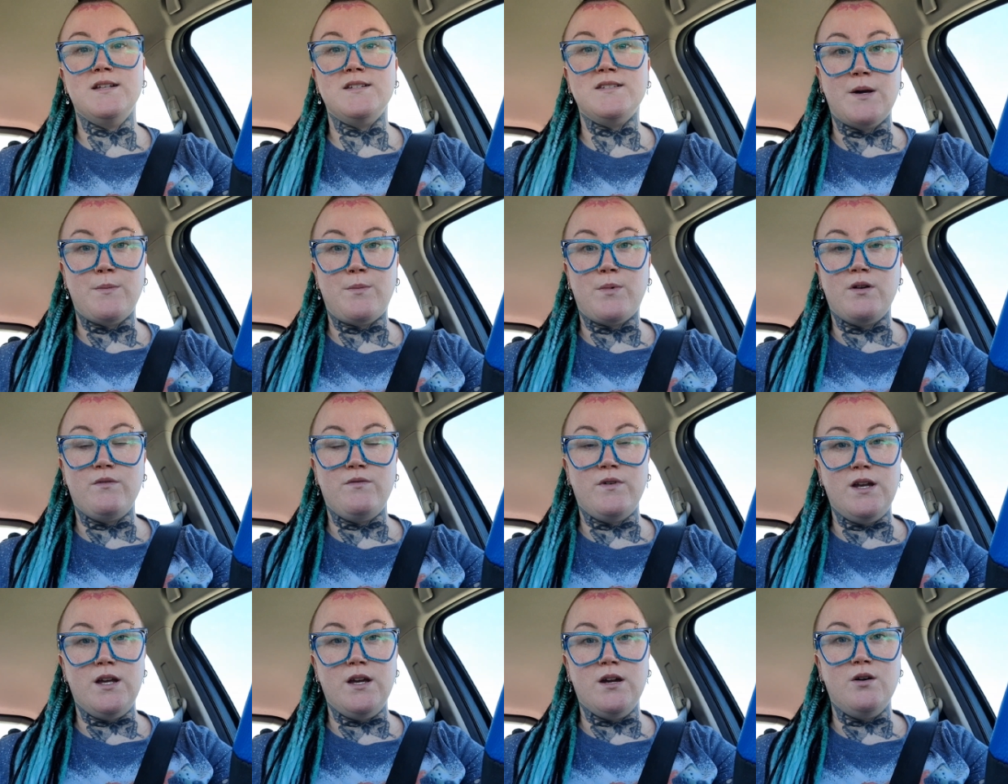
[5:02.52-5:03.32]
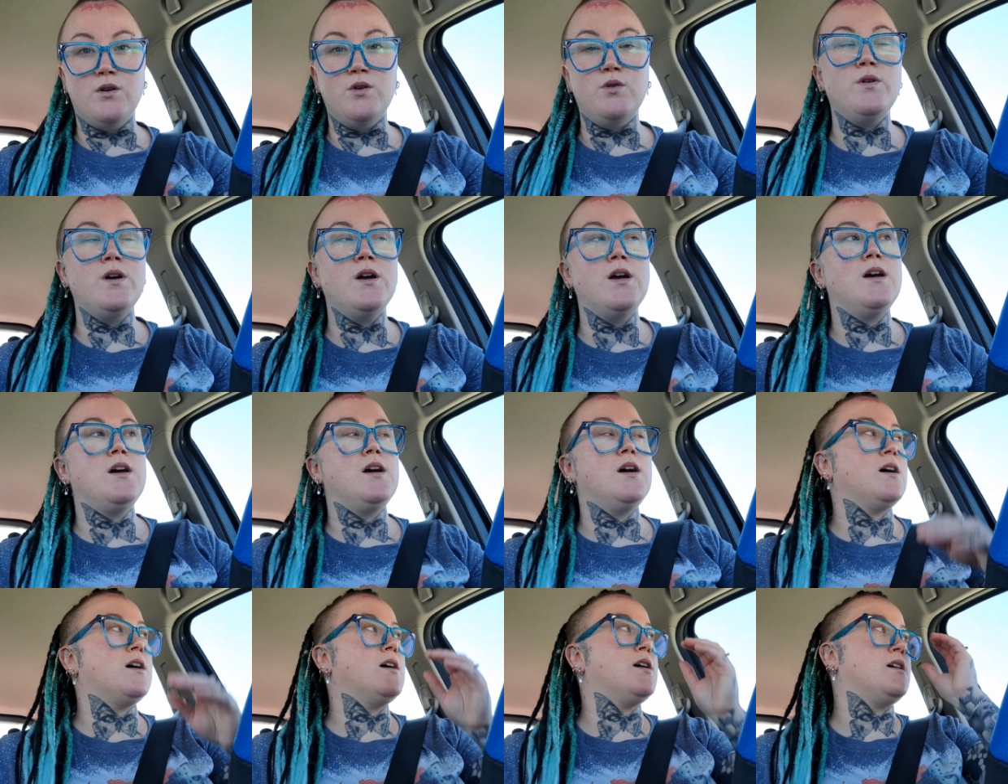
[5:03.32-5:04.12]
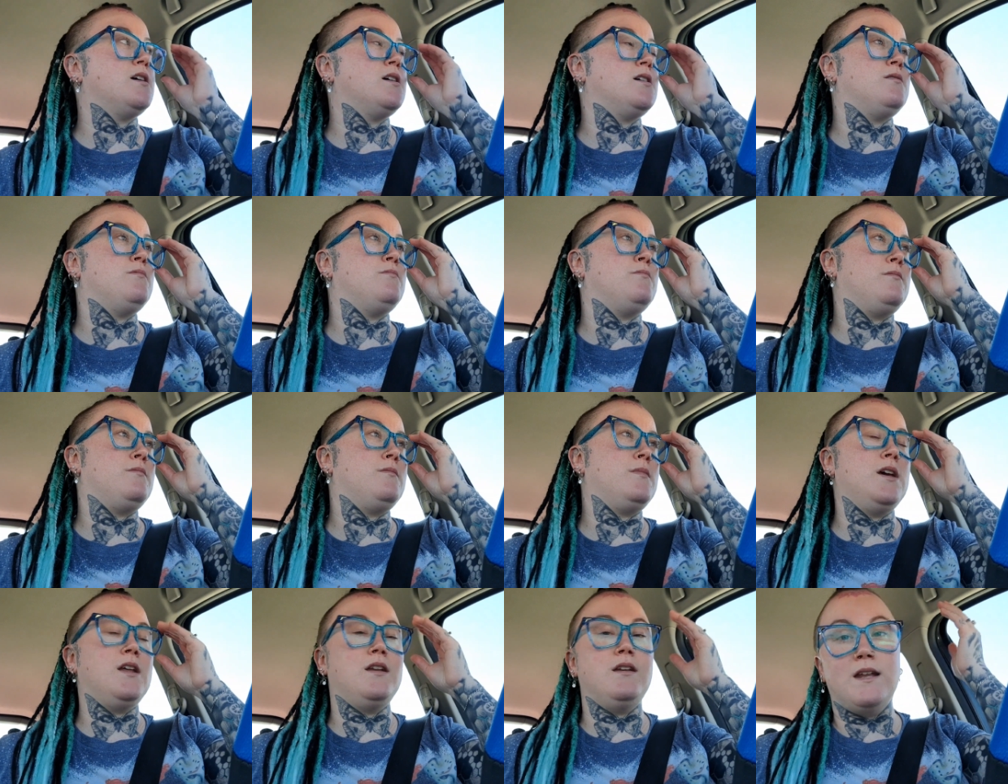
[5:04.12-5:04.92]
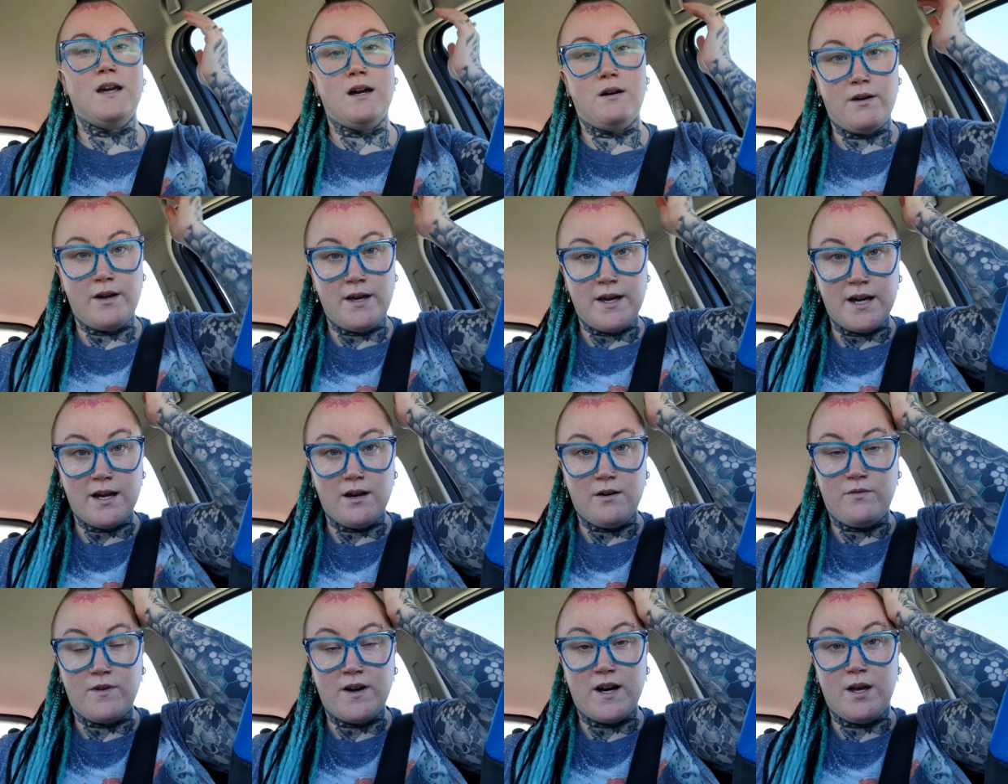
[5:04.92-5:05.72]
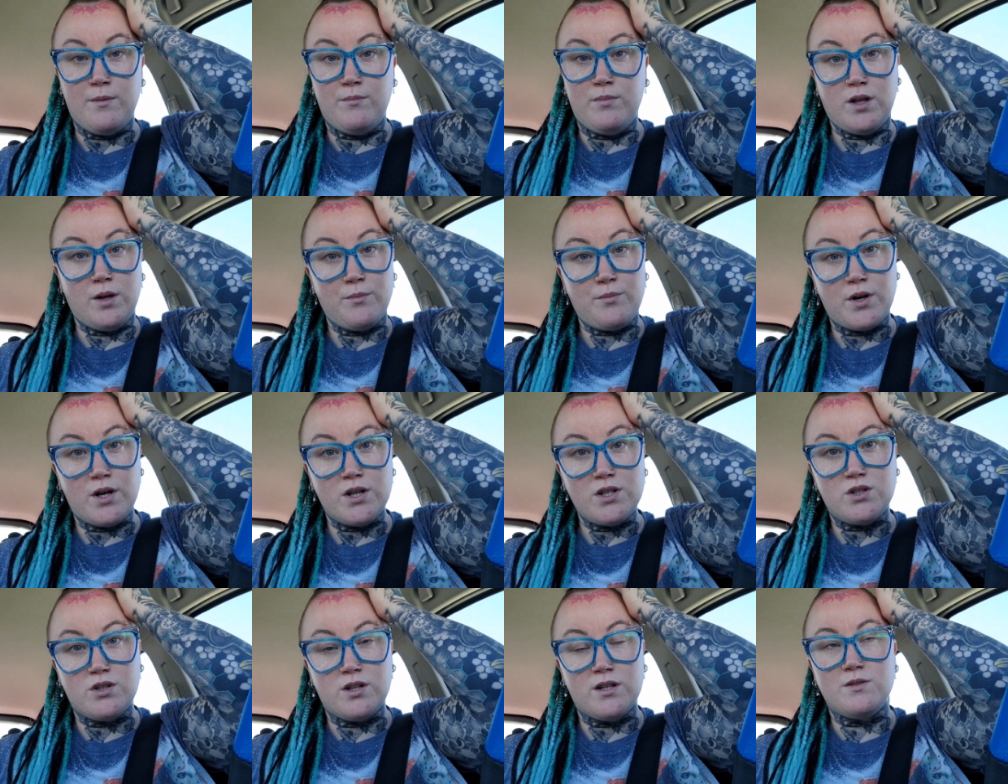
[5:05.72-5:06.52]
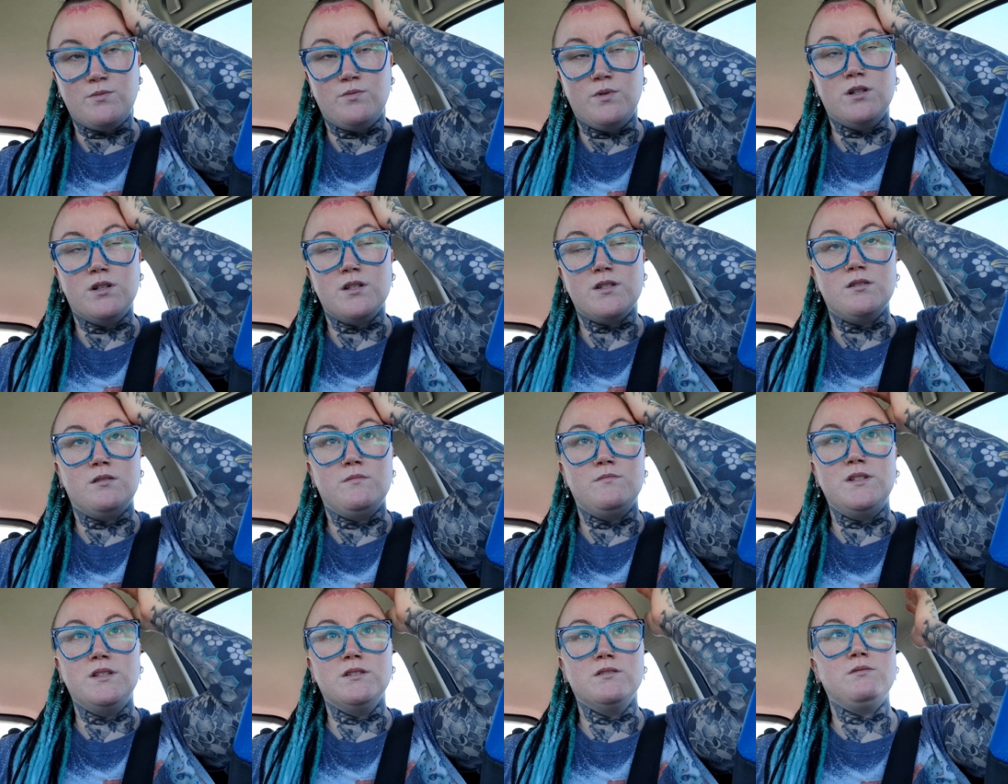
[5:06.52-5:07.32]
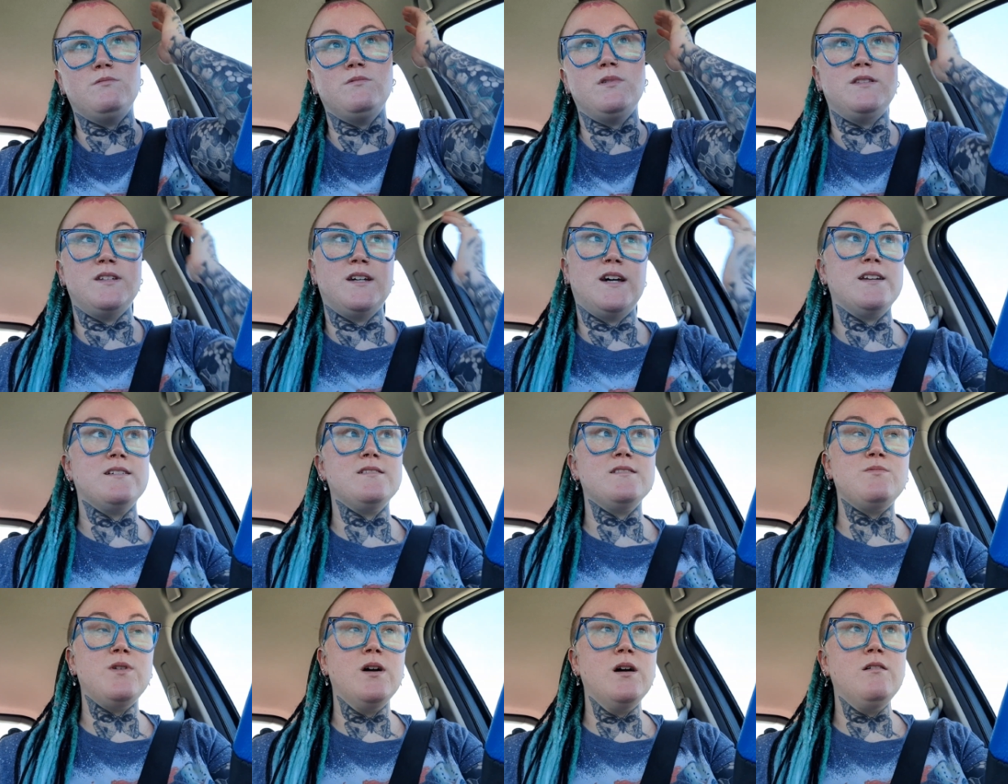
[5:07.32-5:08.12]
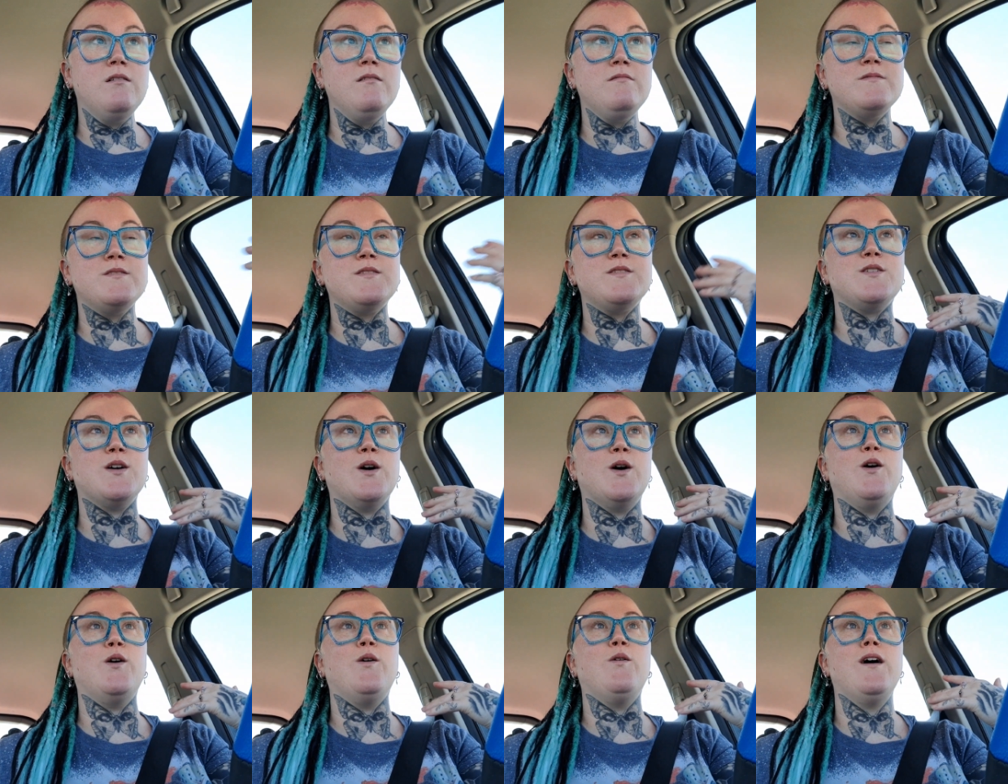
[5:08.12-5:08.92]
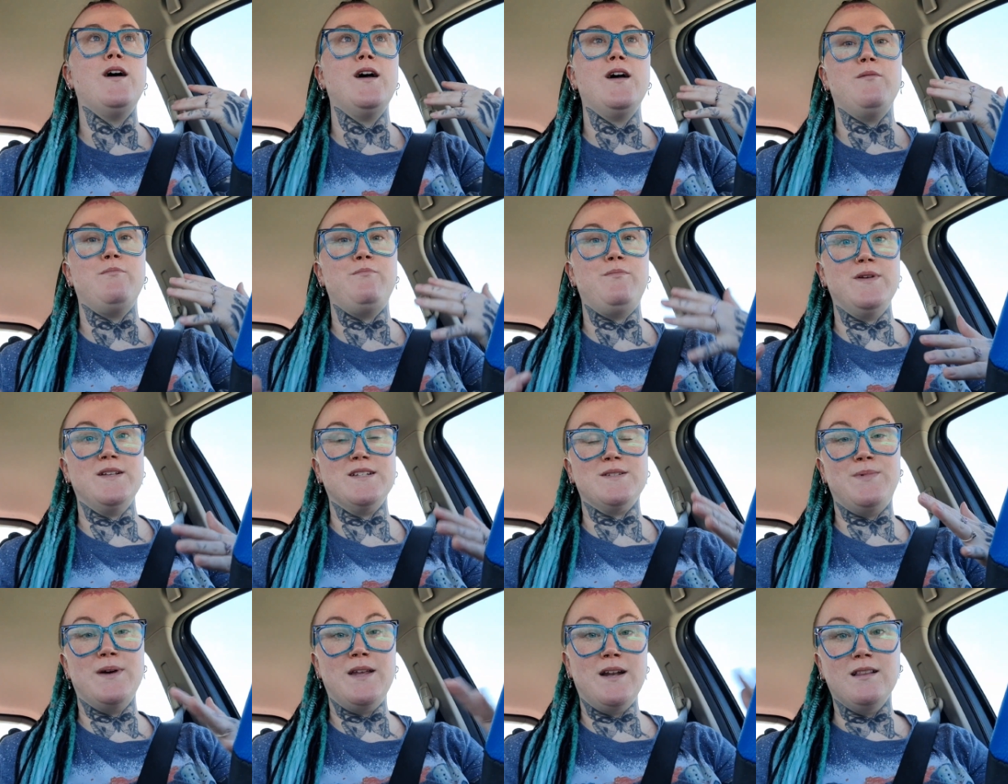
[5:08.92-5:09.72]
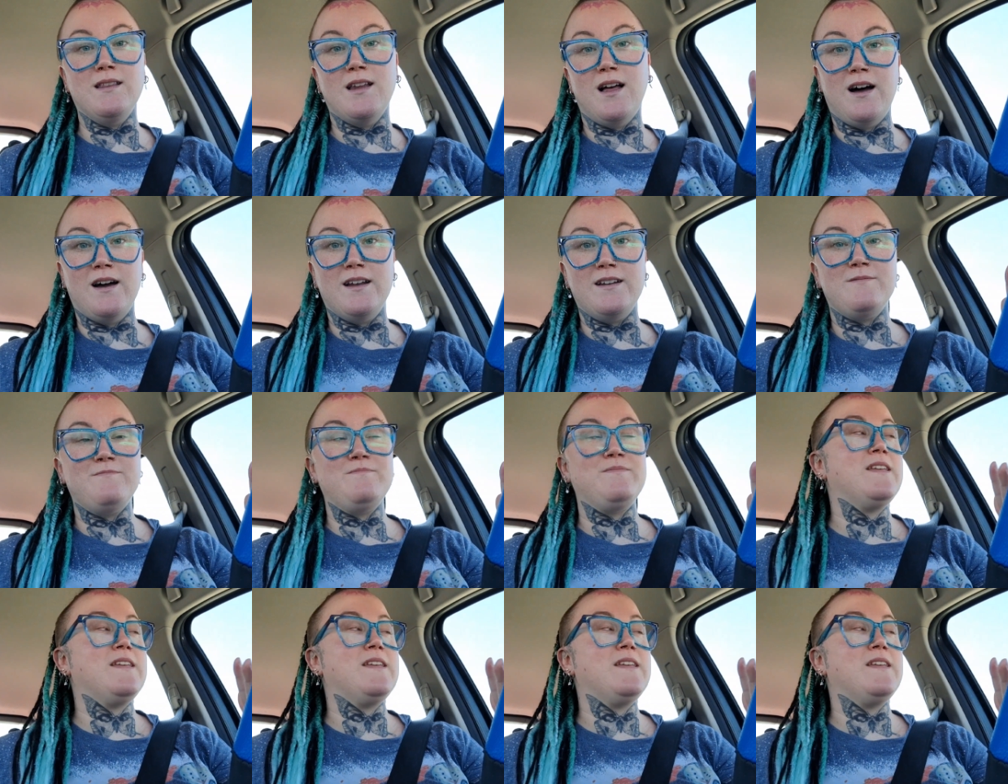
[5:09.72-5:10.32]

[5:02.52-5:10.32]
a separate video. And now I have high blood pressure as well, so I'm dealing with that as well. So it's been a lot.